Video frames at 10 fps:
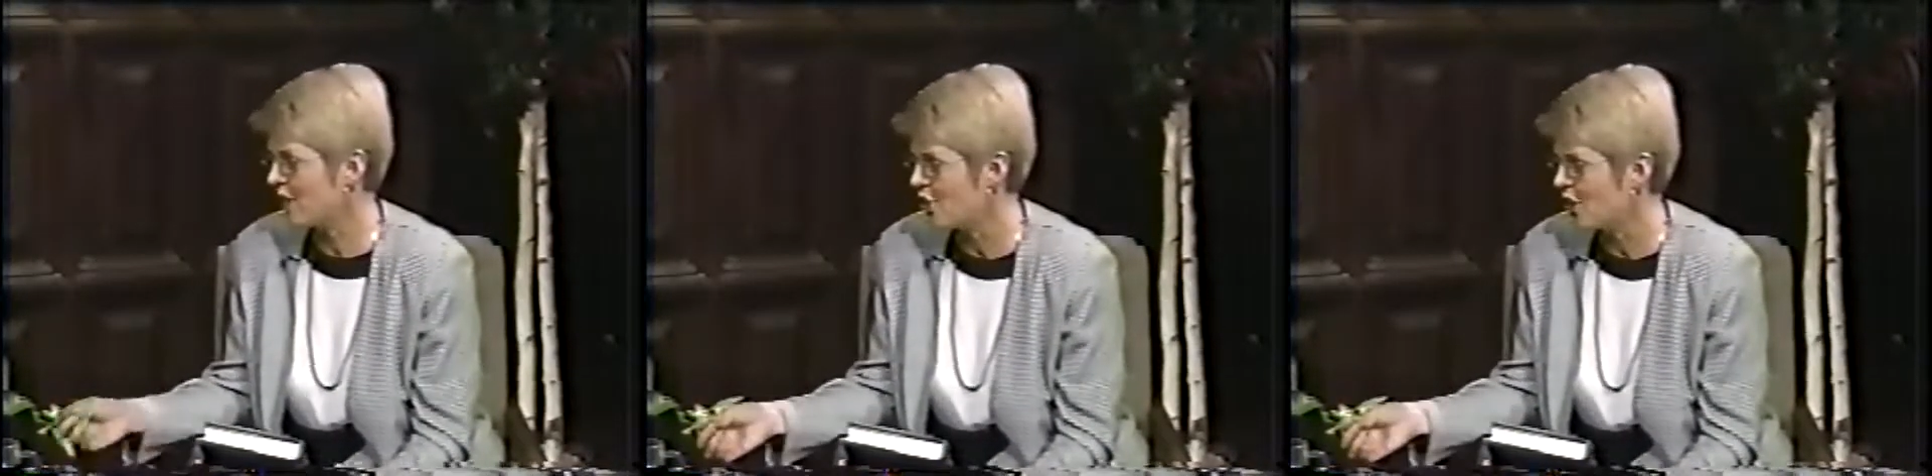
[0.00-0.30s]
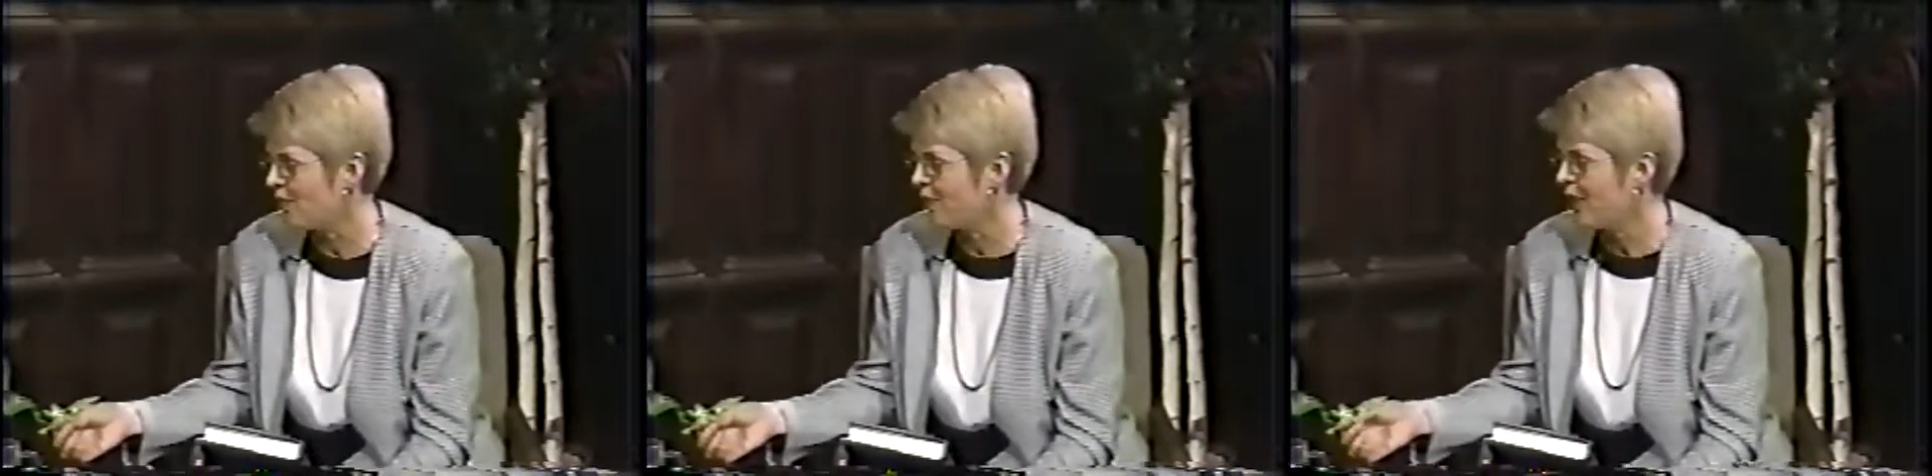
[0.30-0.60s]

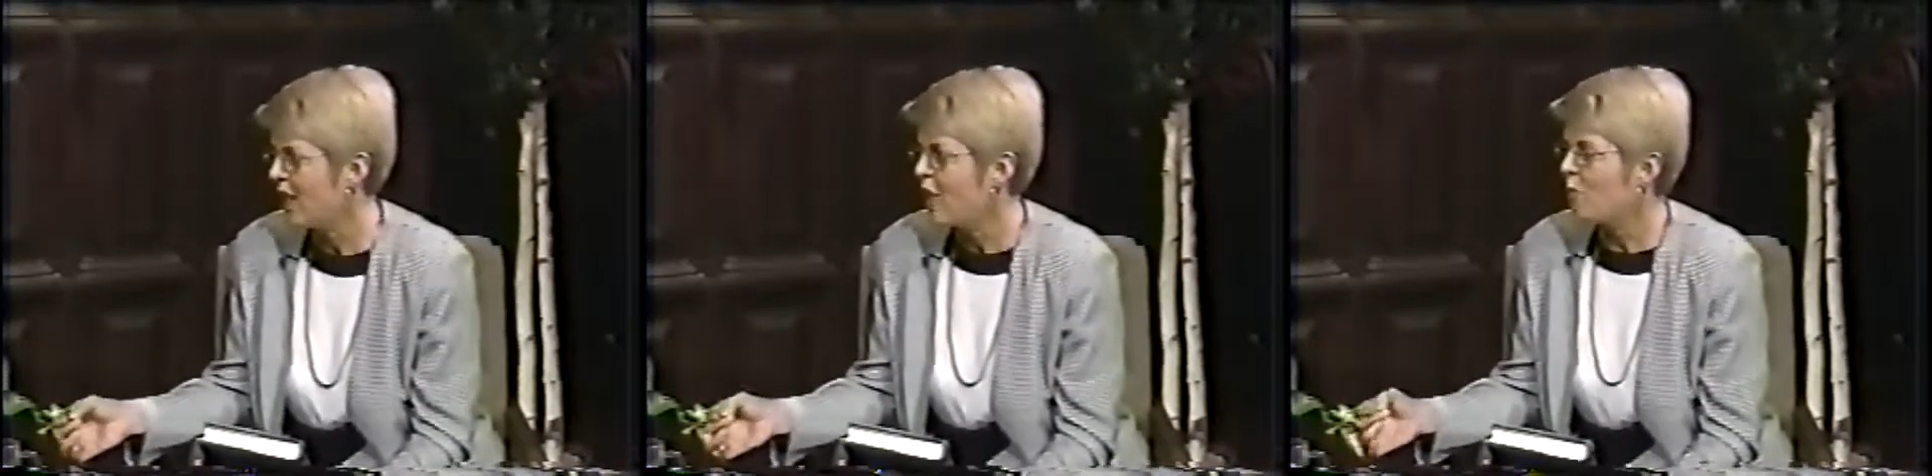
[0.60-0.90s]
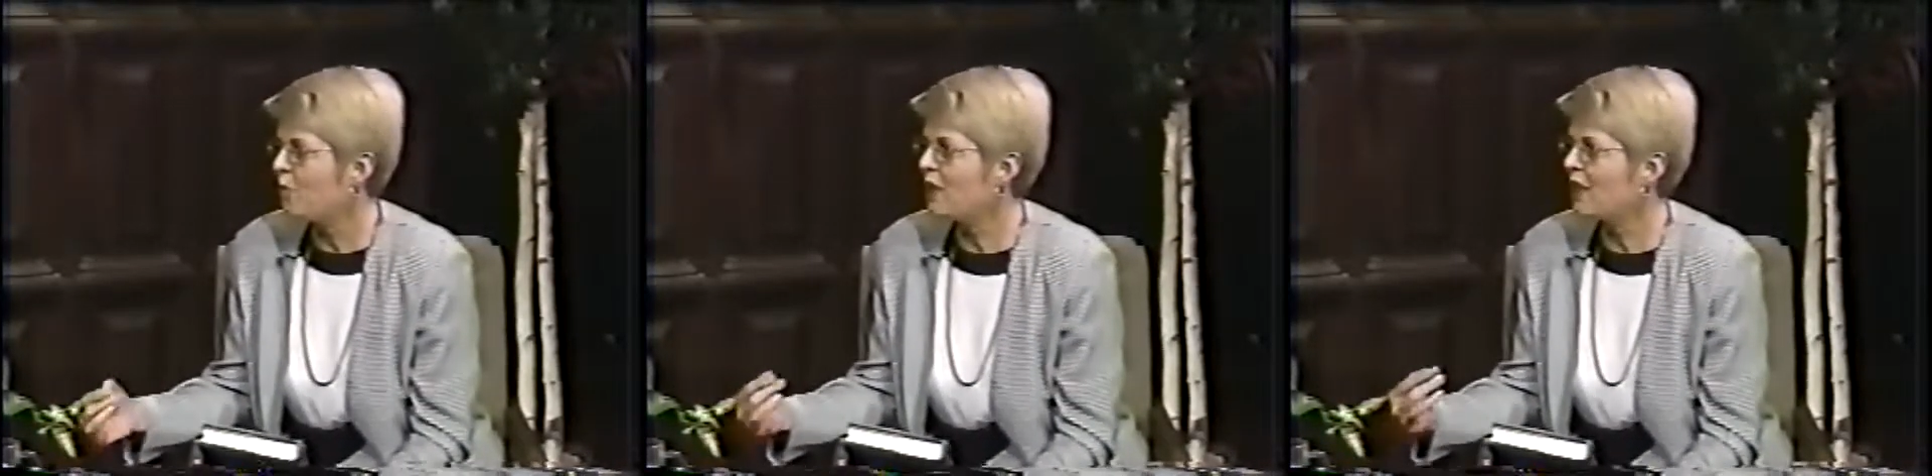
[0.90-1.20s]
what
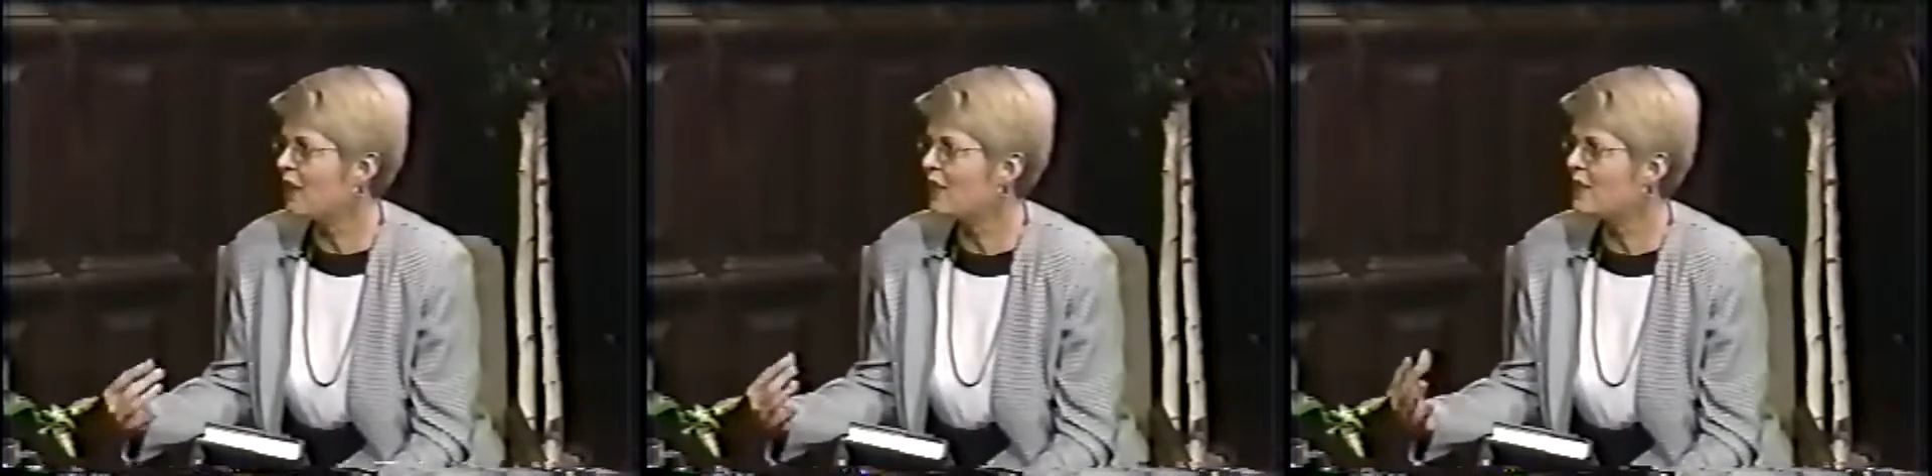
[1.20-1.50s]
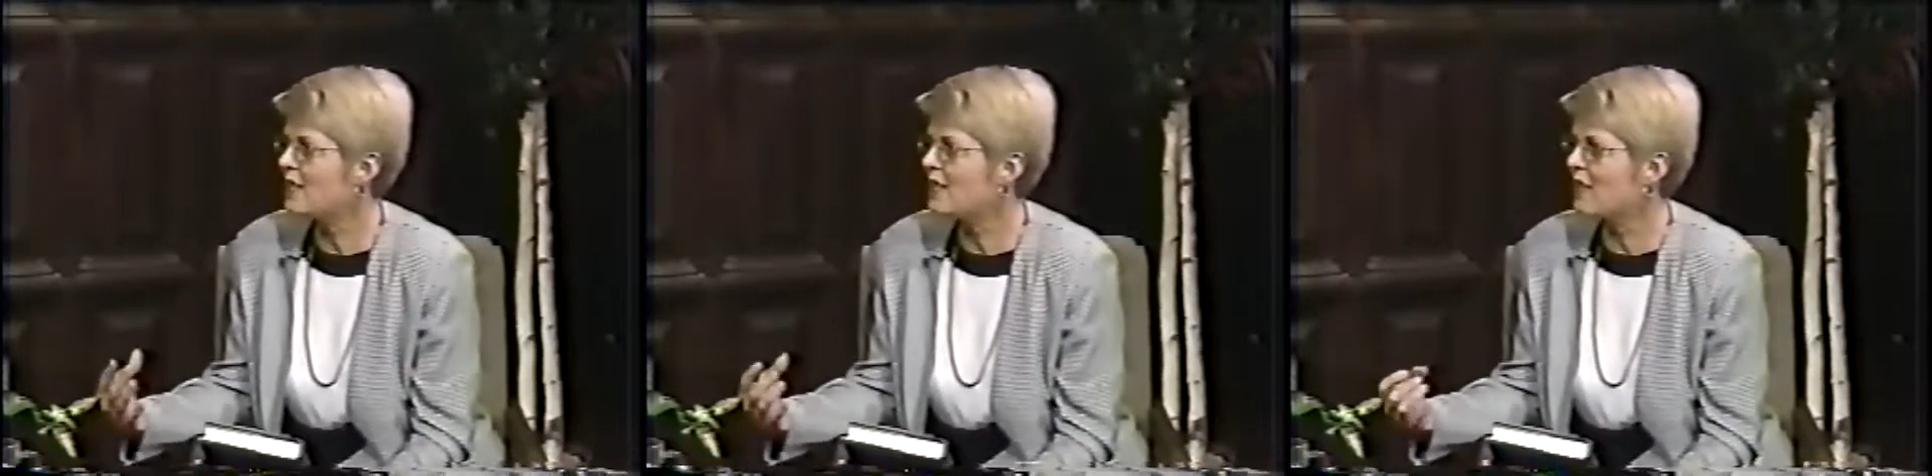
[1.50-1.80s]
does go on in
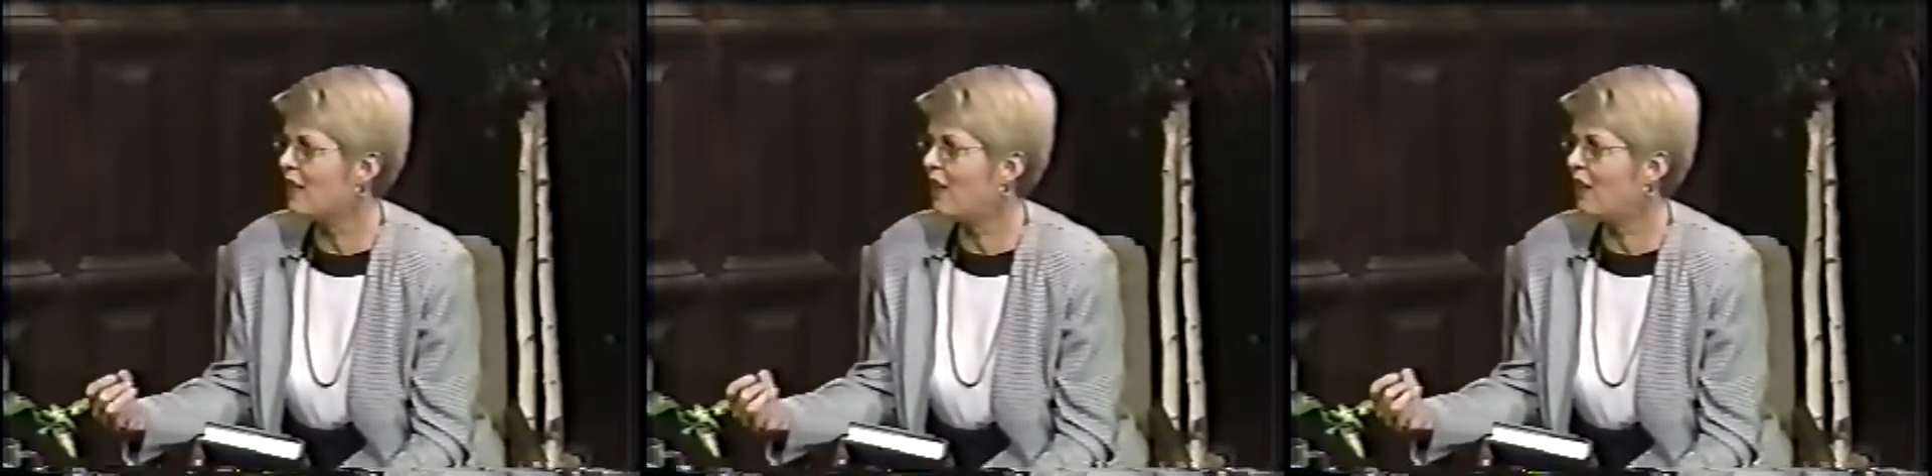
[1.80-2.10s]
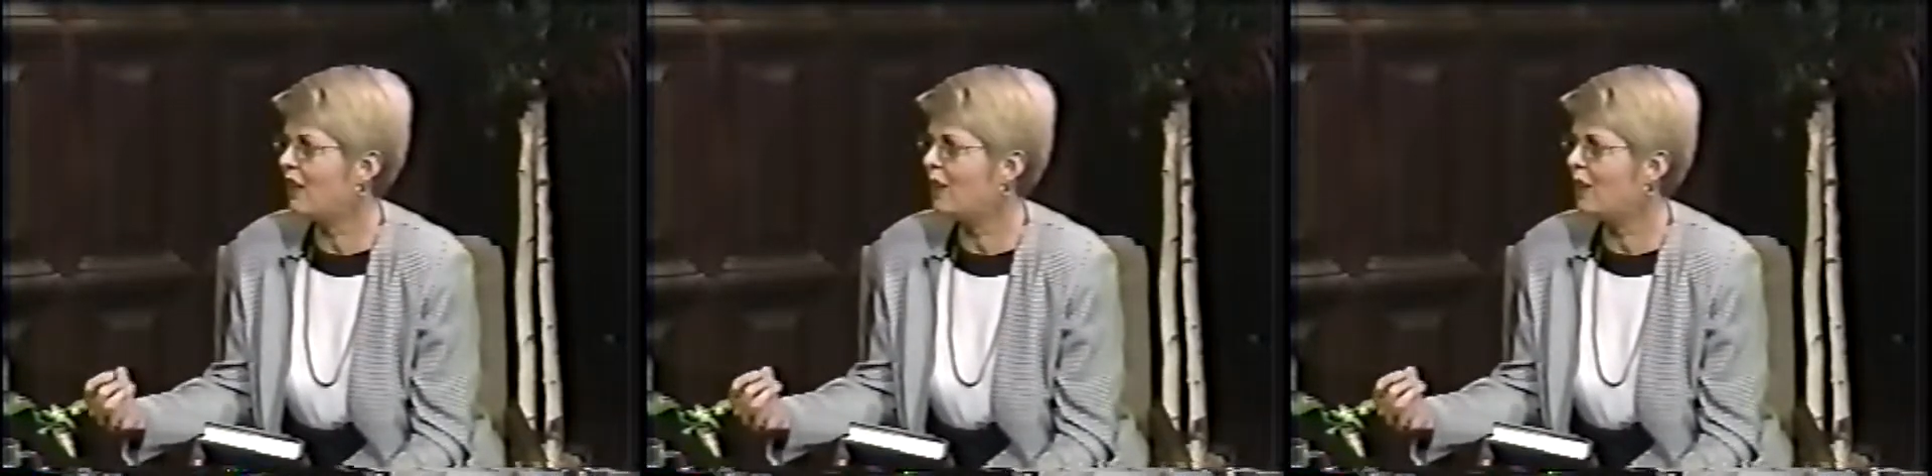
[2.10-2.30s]
our lives